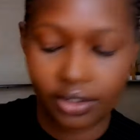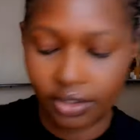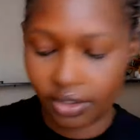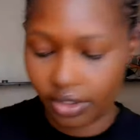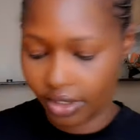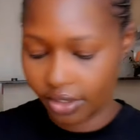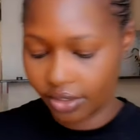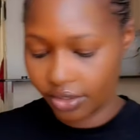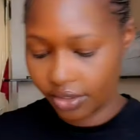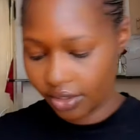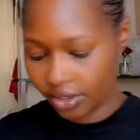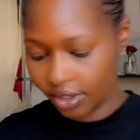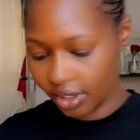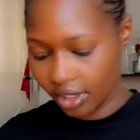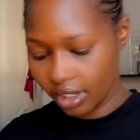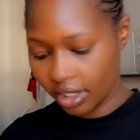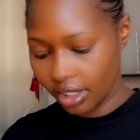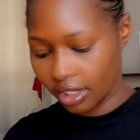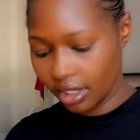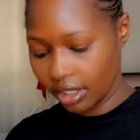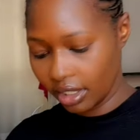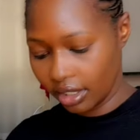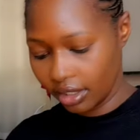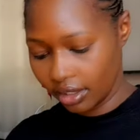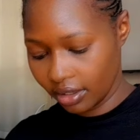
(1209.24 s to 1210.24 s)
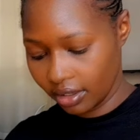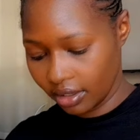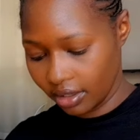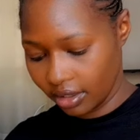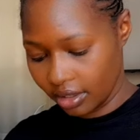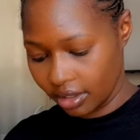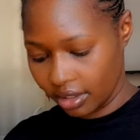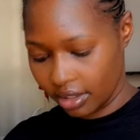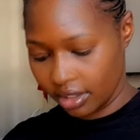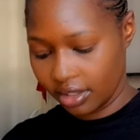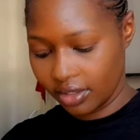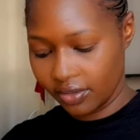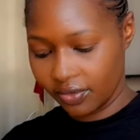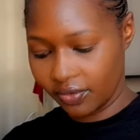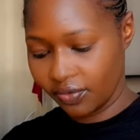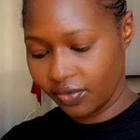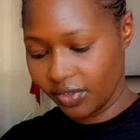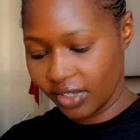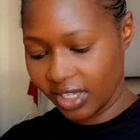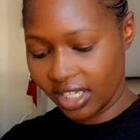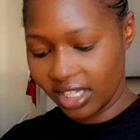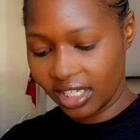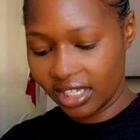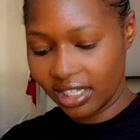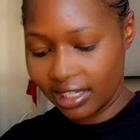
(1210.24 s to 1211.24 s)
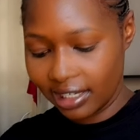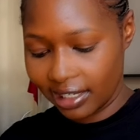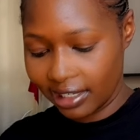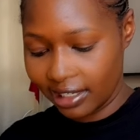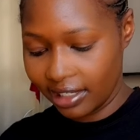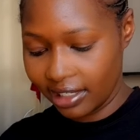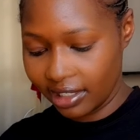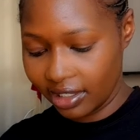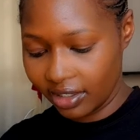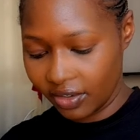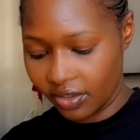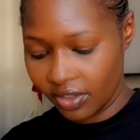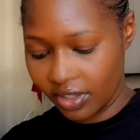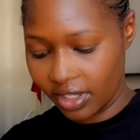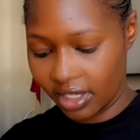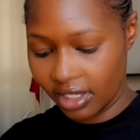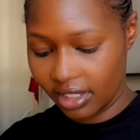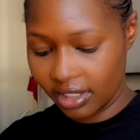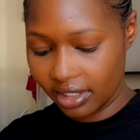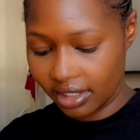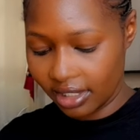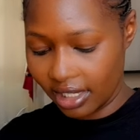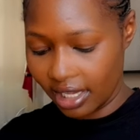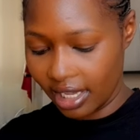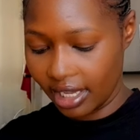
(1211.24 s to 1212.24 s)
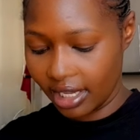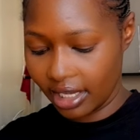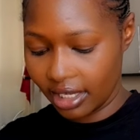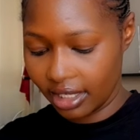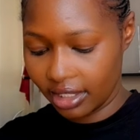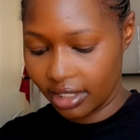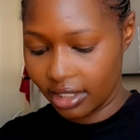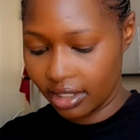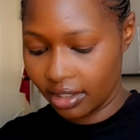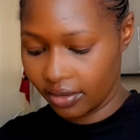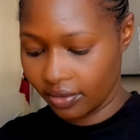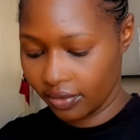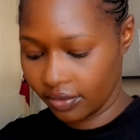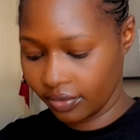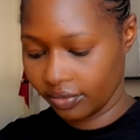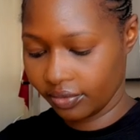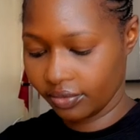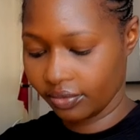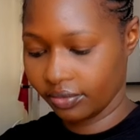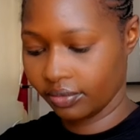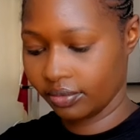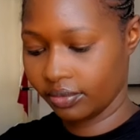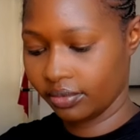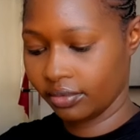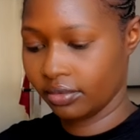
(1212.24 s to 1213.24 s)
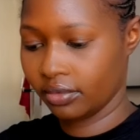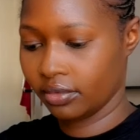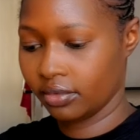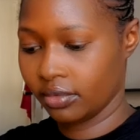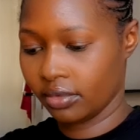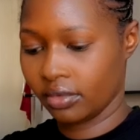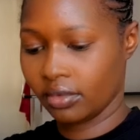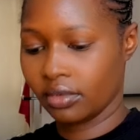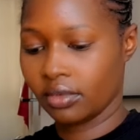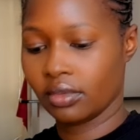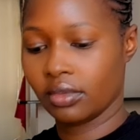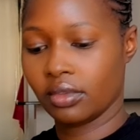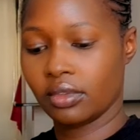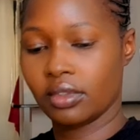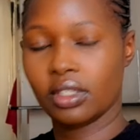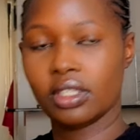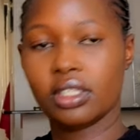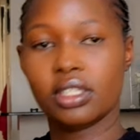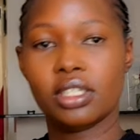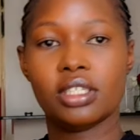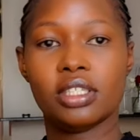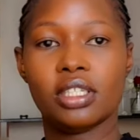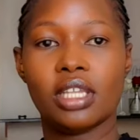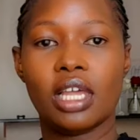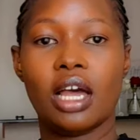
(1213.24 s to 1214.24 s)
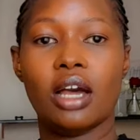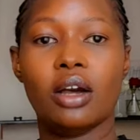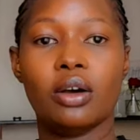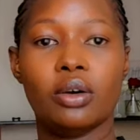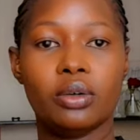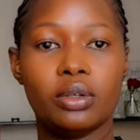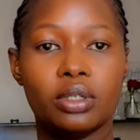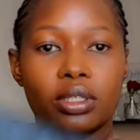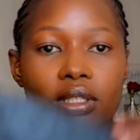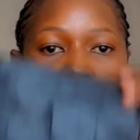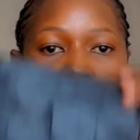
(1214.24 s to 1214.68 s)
As you can see, very clean on the inside. This is how